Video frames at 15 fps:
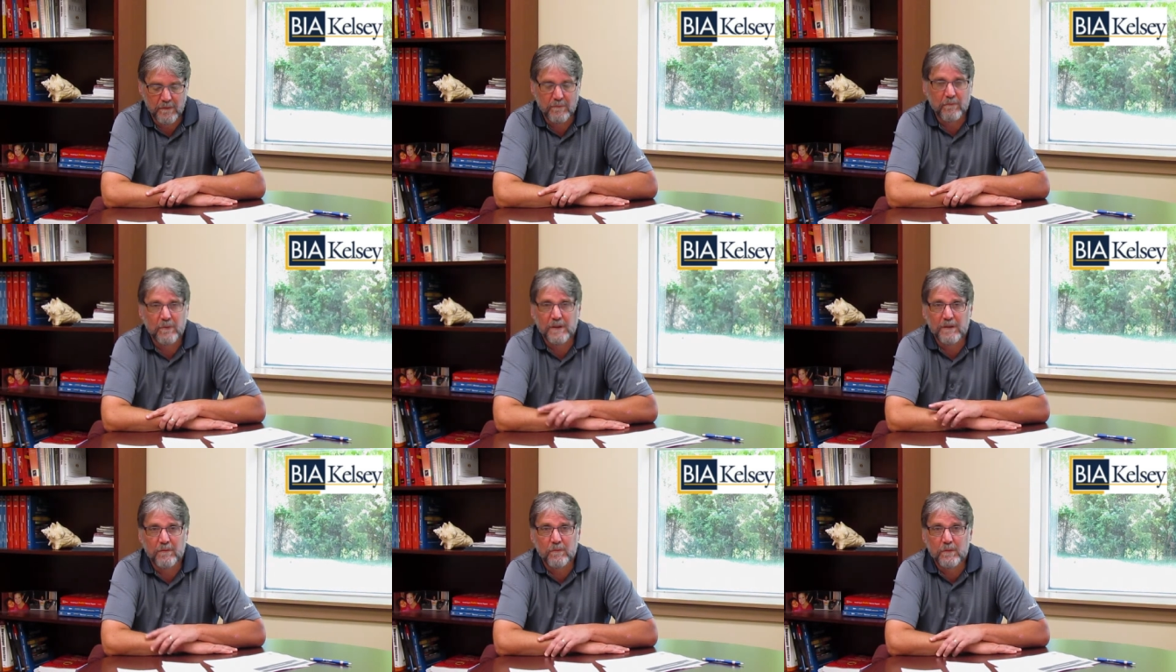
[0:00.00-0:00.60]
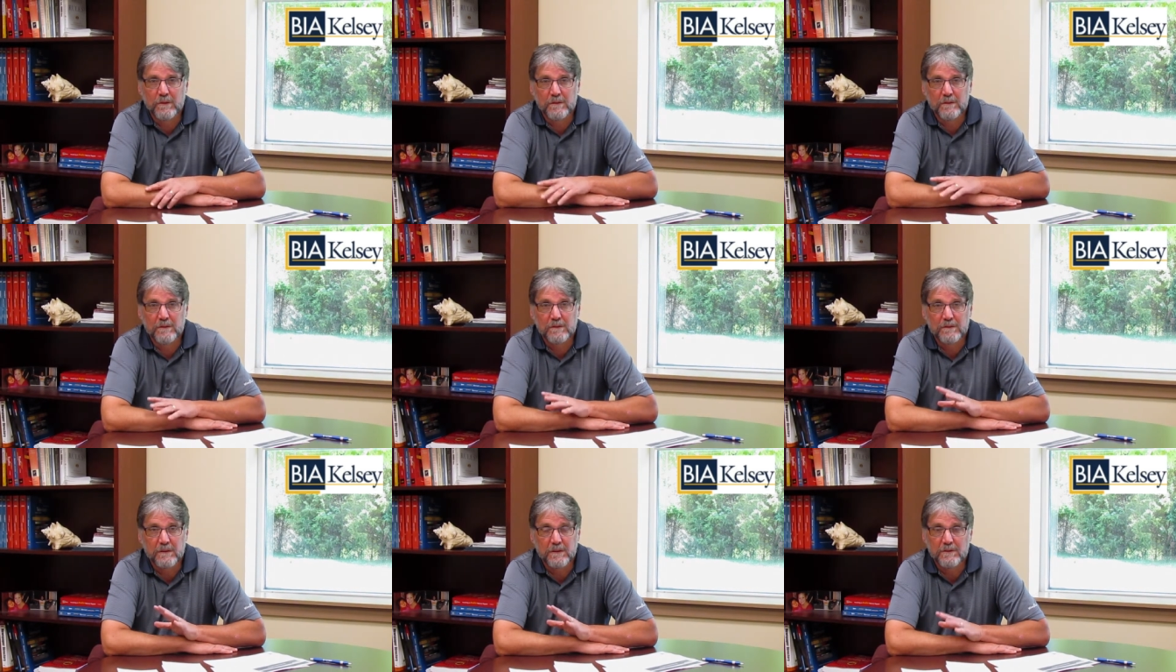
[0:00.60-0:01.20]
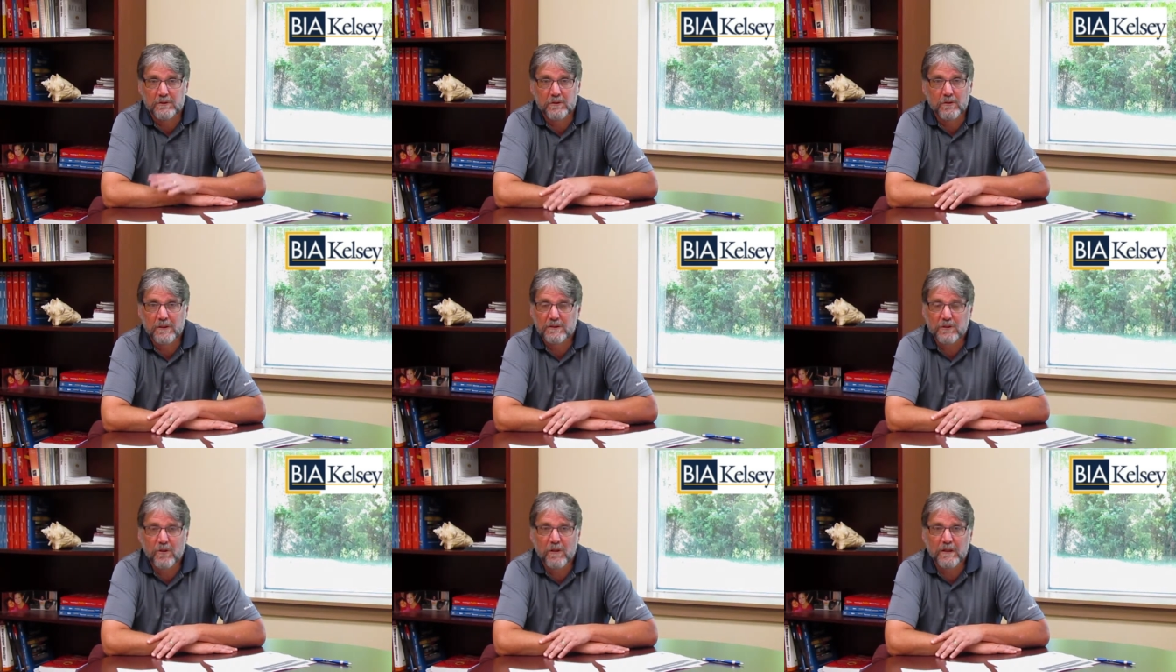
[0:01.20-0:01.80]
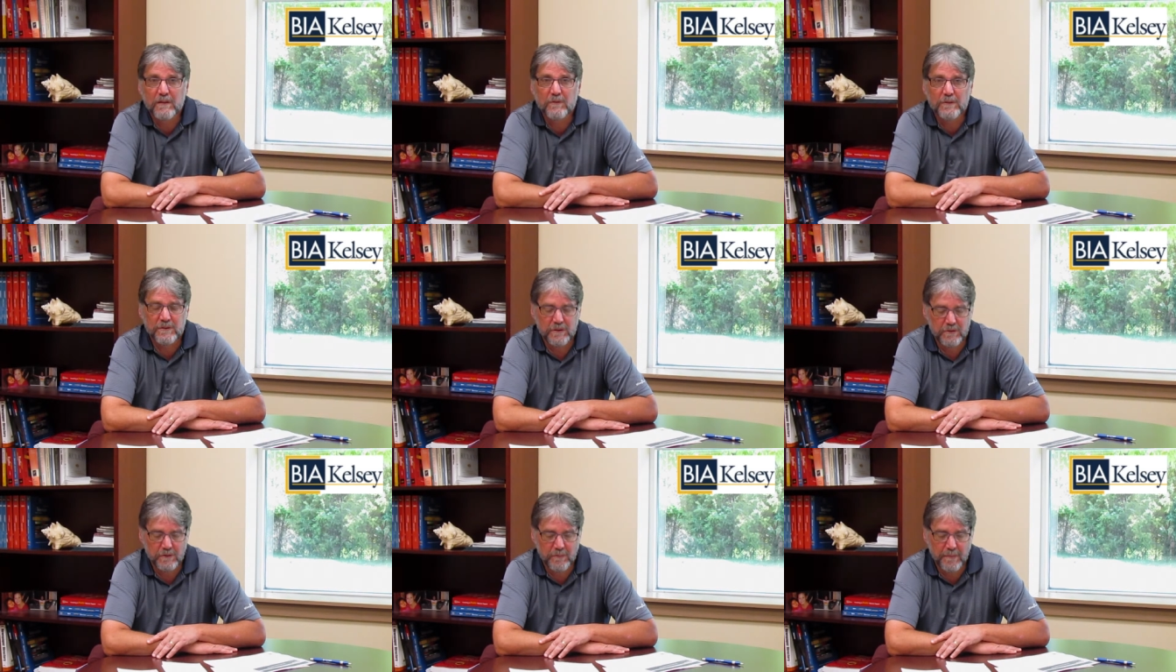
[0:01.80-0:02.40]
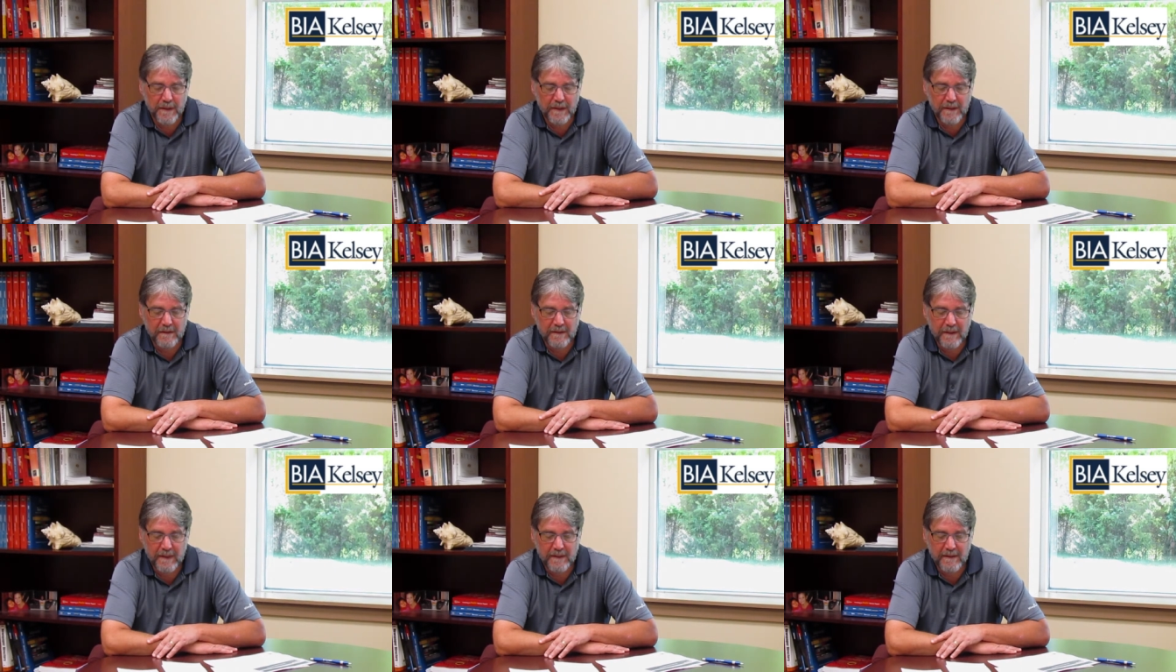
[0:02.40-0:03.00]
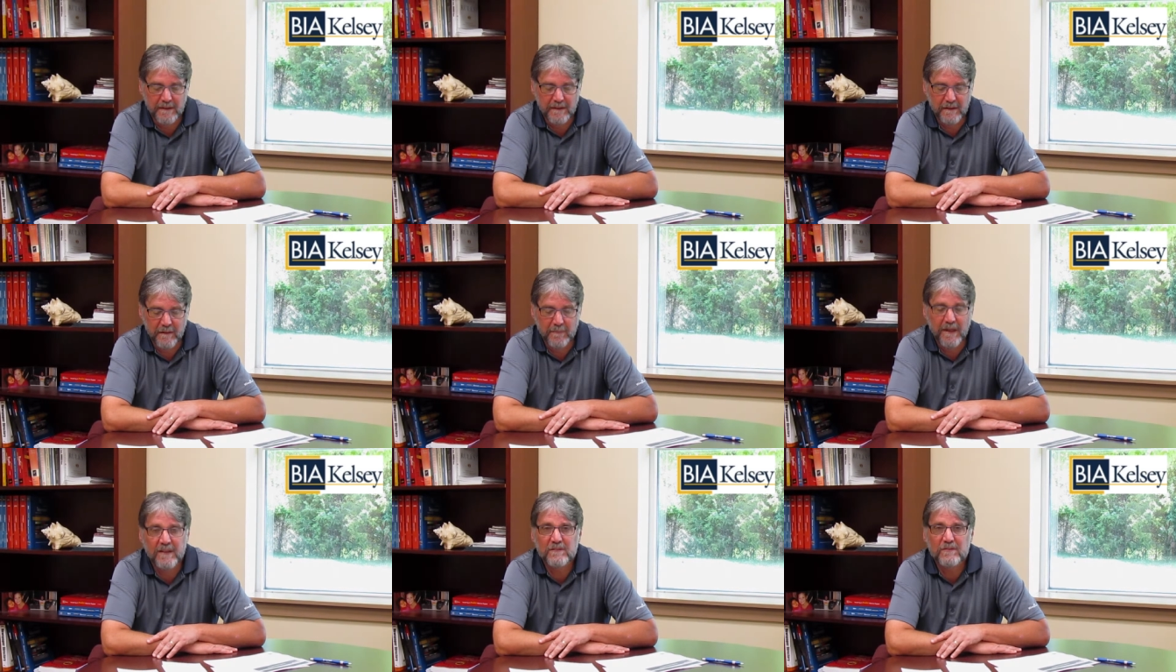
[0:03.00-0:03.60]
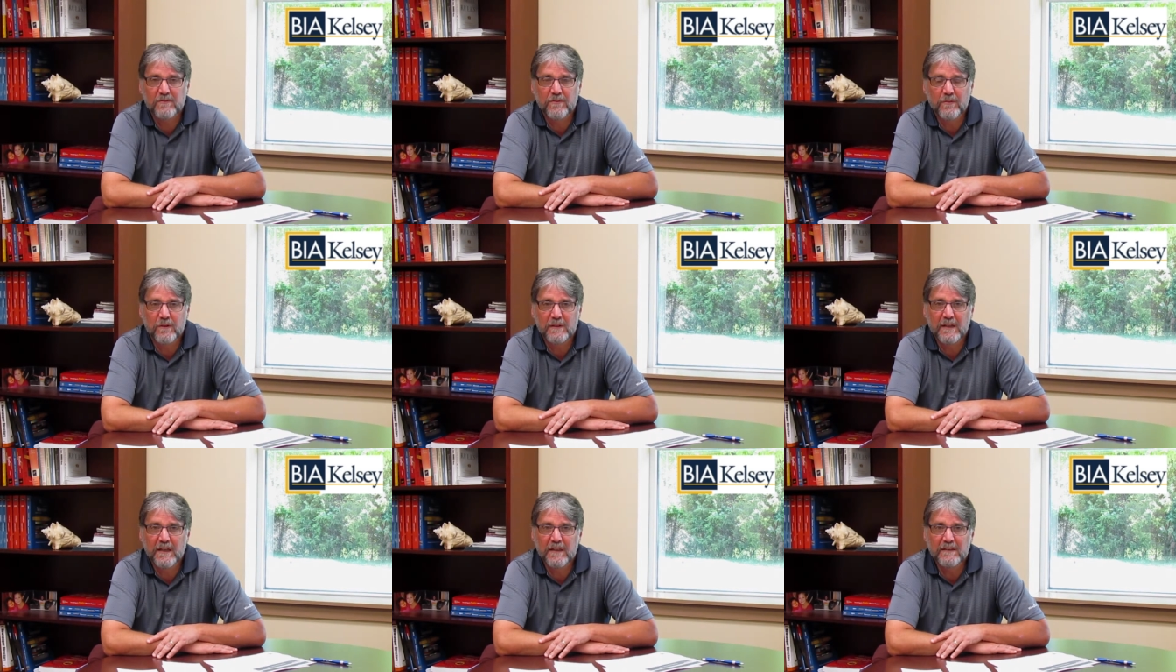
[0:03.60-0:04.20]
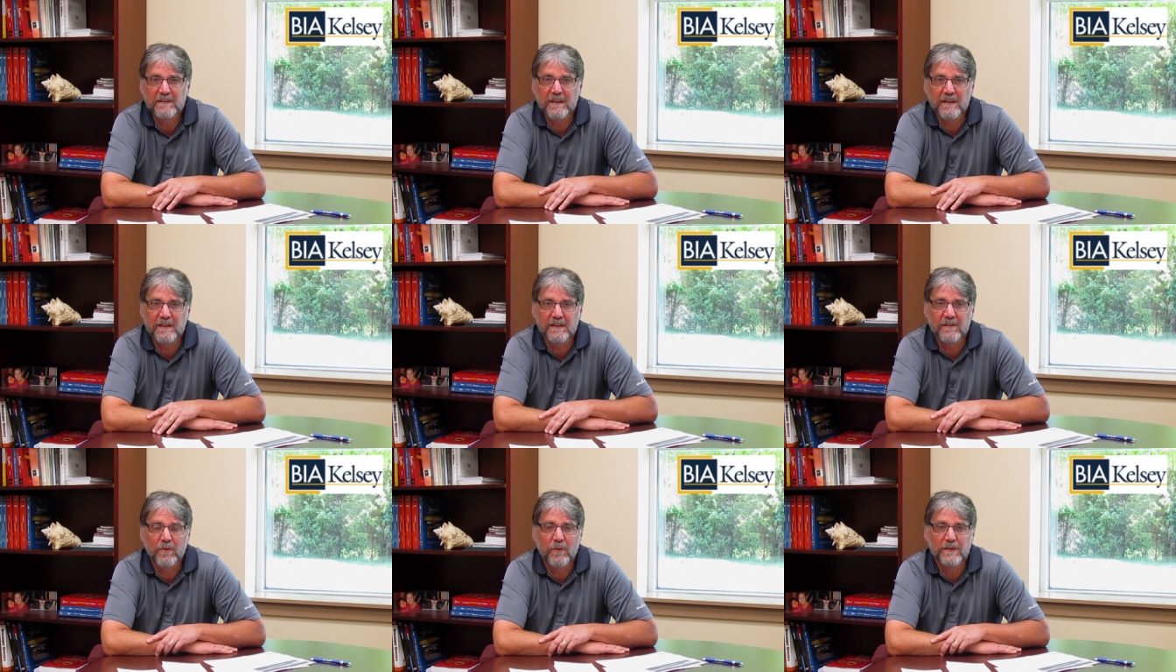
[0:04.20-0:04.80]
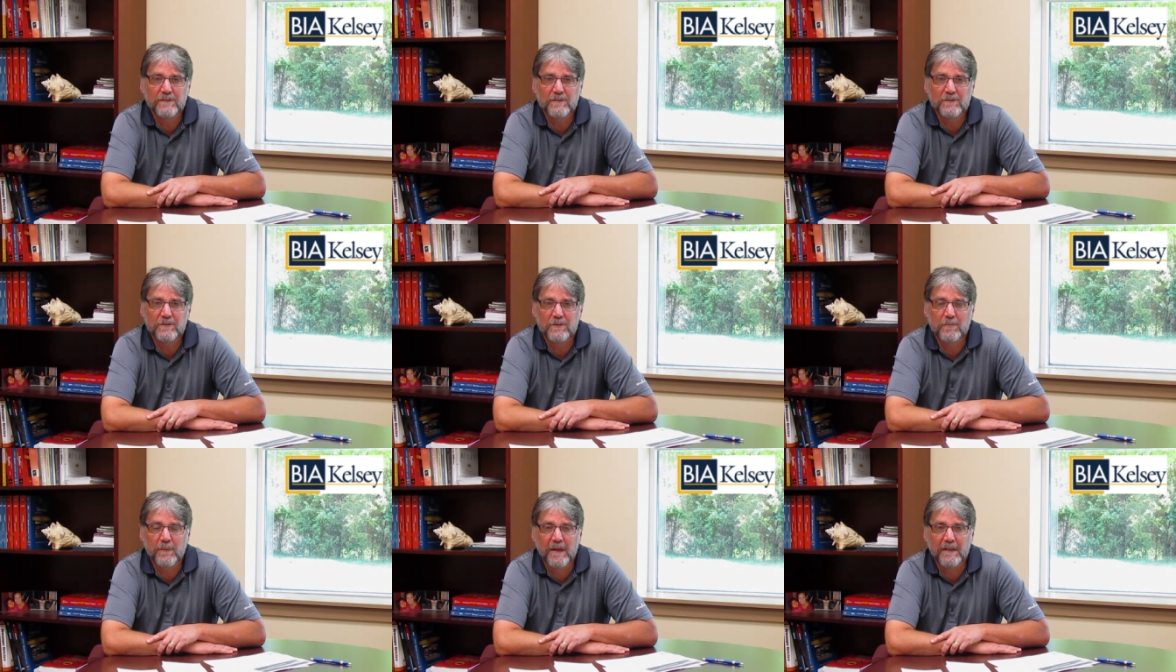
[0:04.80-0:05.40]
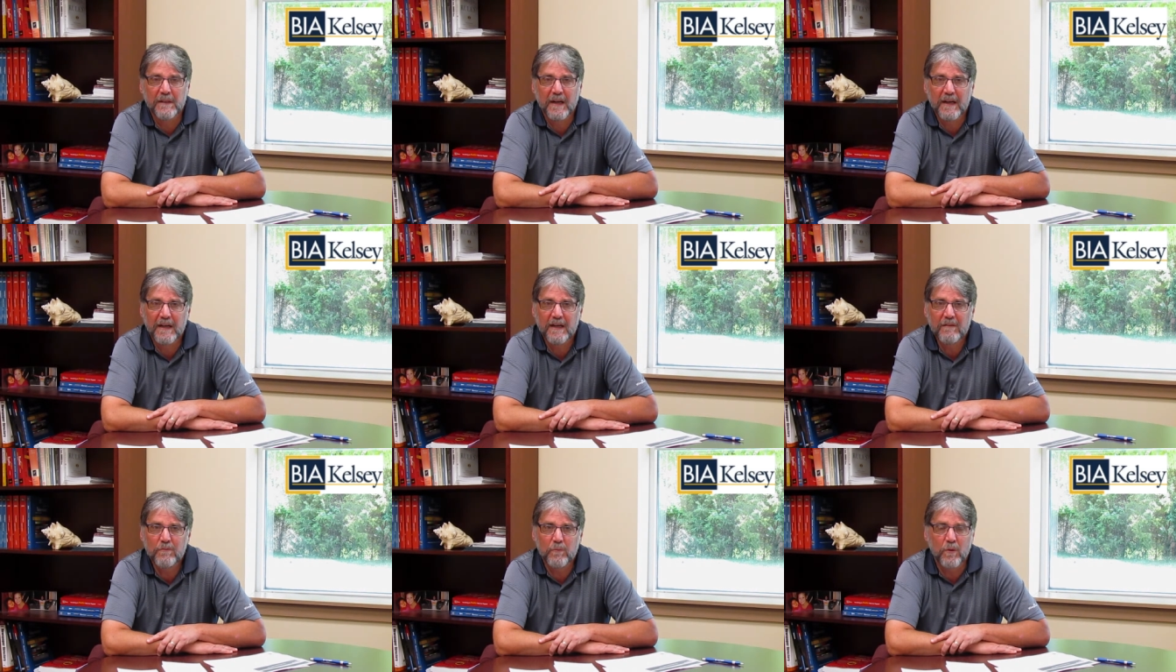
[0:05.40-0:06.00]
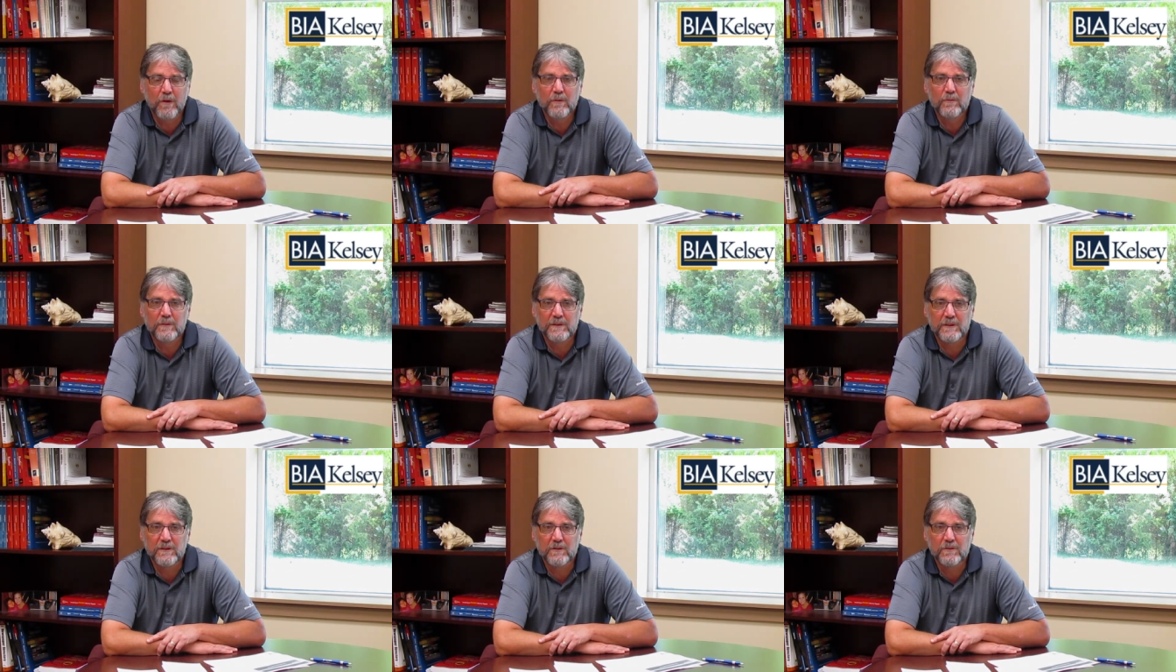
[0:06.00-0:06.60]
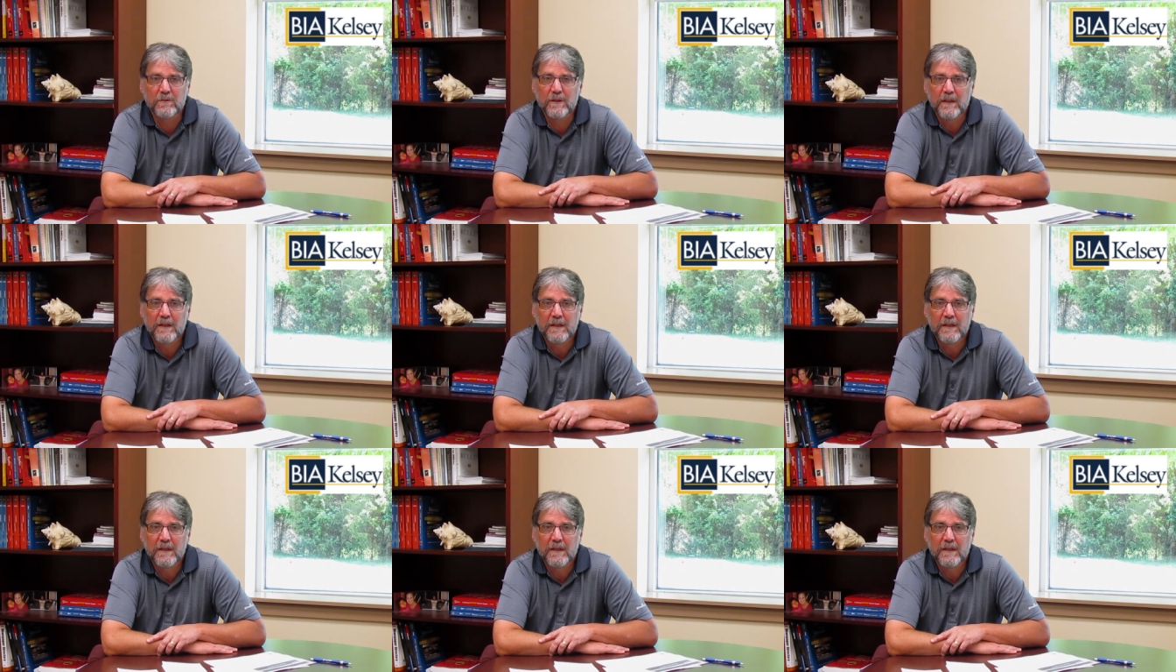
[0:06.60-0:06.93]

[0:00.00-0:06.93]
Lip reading: We will enjoy talking with you about the forecast, any questions you might have, work with you